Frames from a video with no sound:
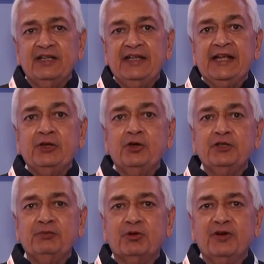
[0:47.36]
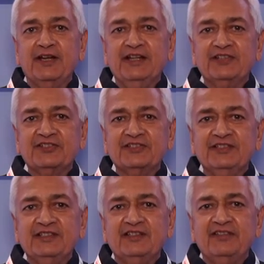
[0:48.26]
technology providers,
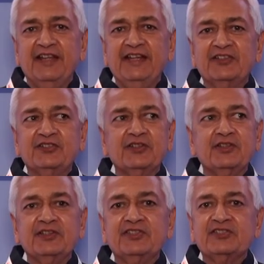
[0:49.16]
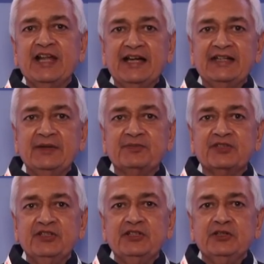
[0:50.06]
various
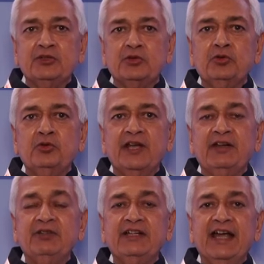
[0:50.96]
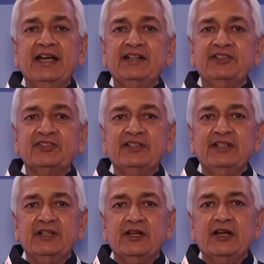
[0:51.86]
startups to have the guidance
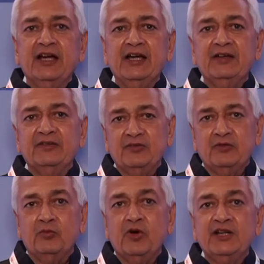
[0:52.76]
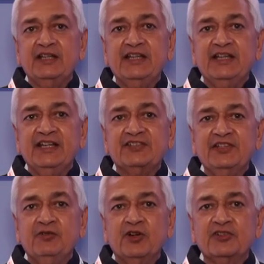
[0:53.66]
what the
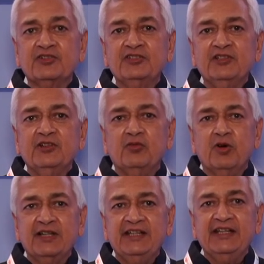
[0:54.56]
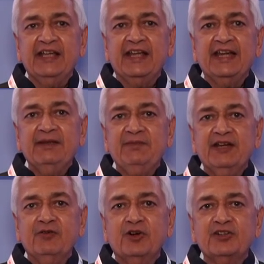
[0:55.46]
industry wants, what the
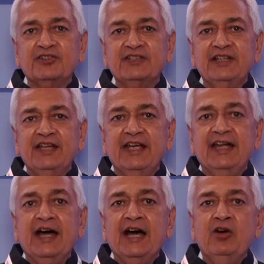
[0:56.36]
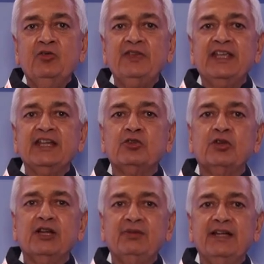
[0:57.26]
academia wants, and how we can
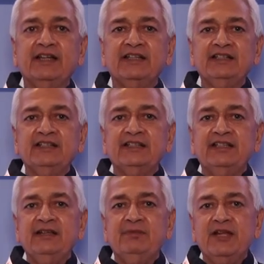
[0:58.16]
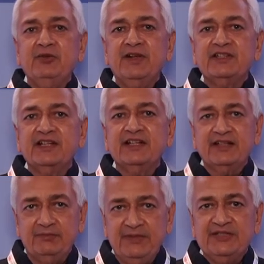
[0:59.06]
collaborate the manufacturer,
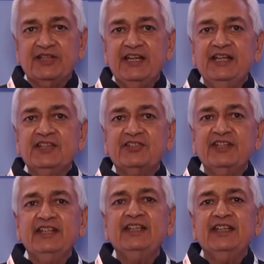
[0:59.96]
means industry,